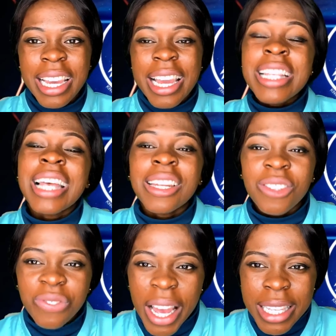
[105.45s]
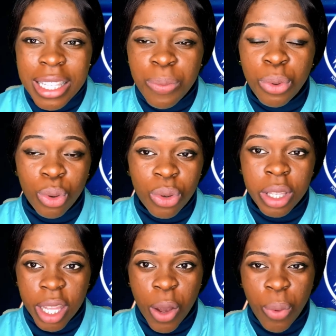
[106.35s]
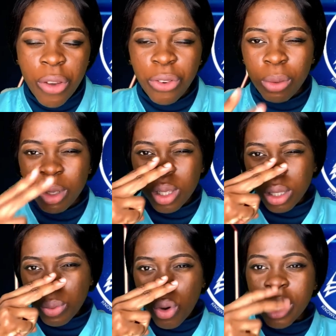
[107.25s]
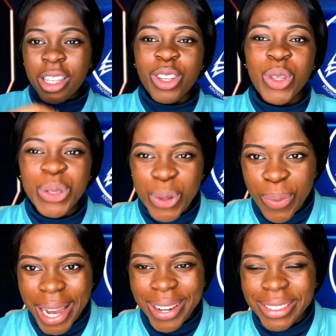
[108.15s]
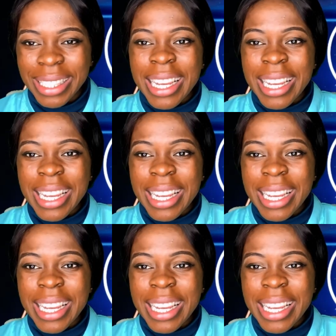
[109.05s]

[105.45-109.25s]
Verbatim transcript: it's advisable you stay away from smoking tobacco.